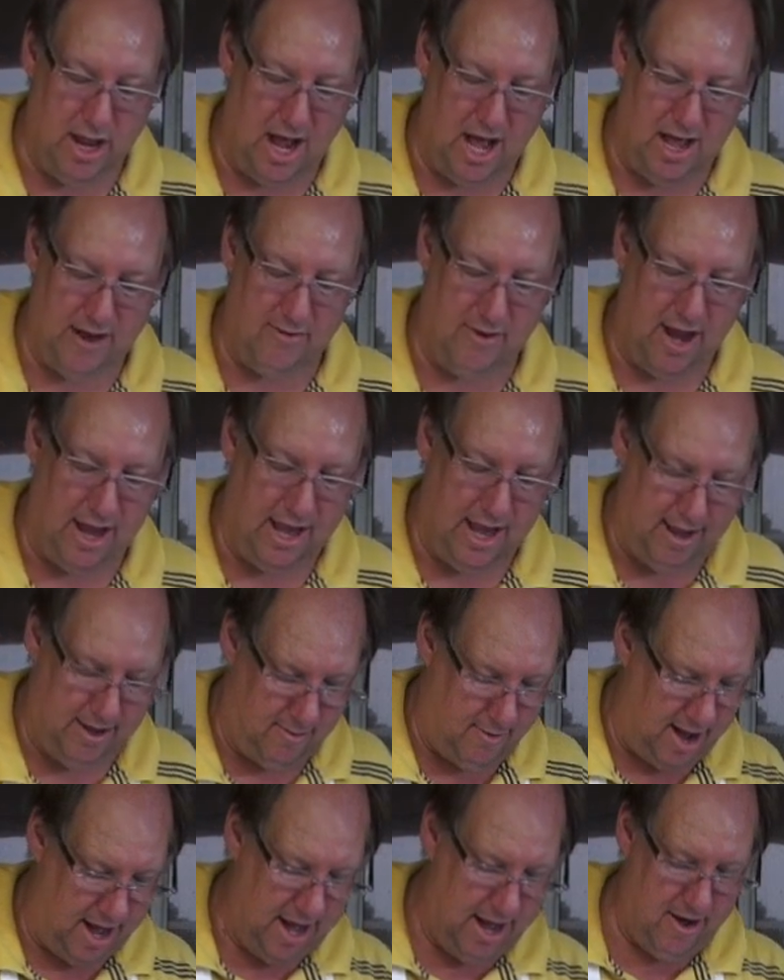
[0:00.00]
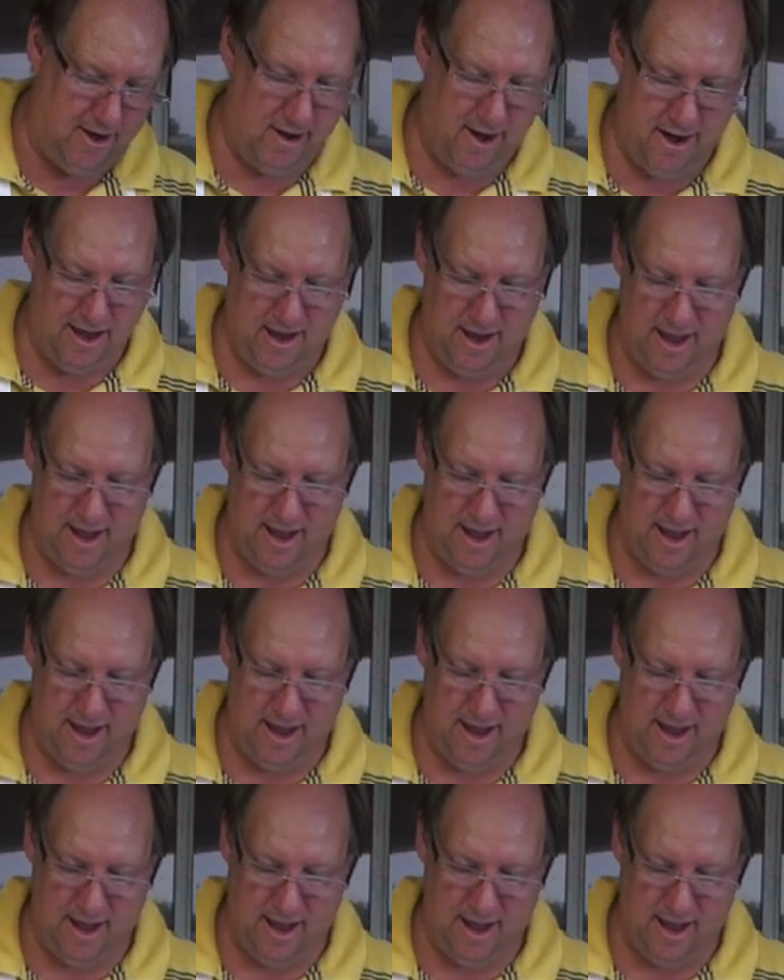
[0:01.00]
on right here,